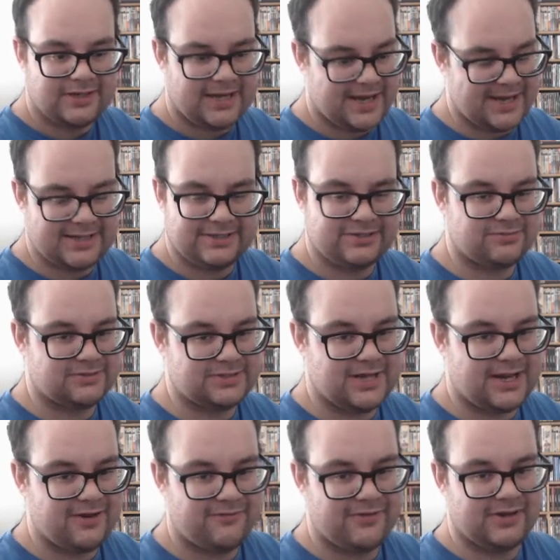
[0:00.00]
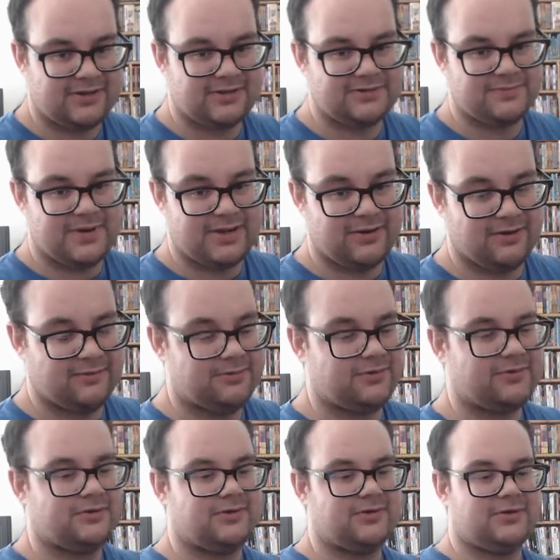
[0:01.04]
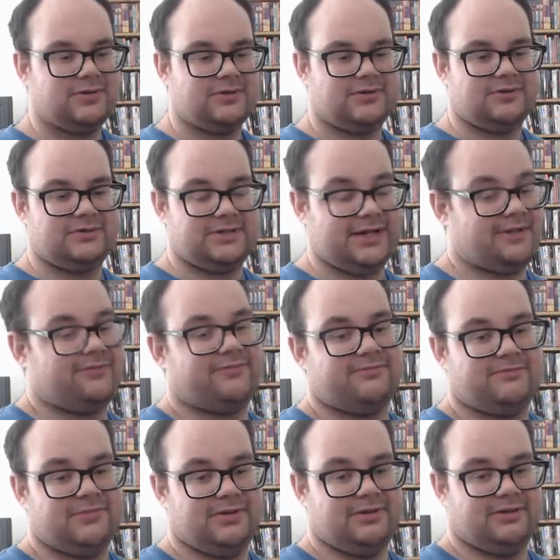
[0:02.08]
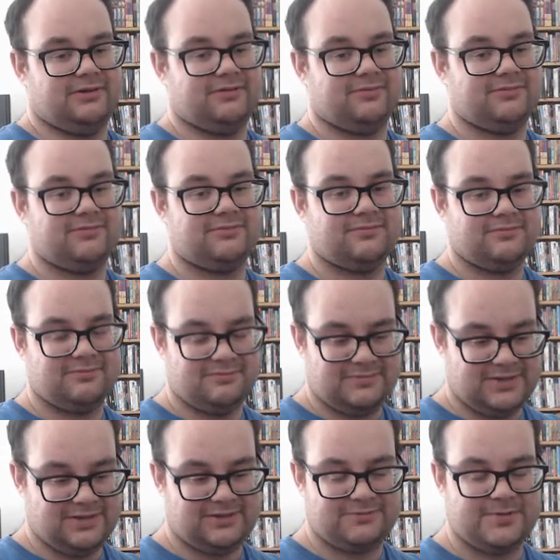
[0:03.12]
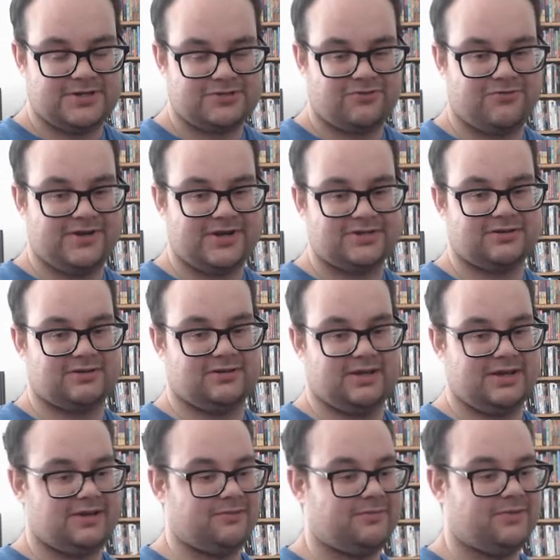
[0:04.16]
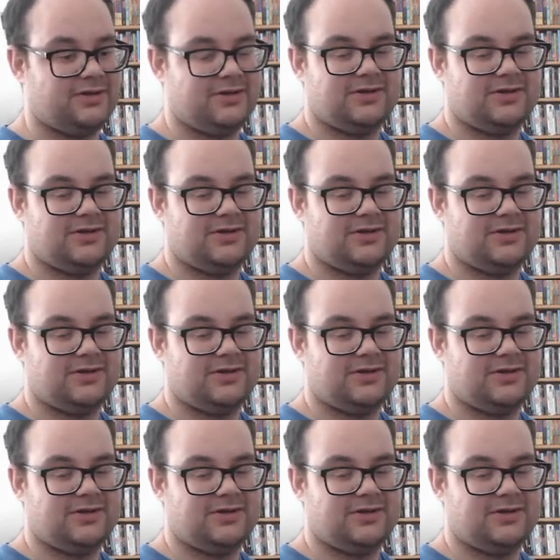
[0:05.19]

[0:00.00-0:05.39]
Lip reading: I just was not a fan of this makeup. And special effects look lame.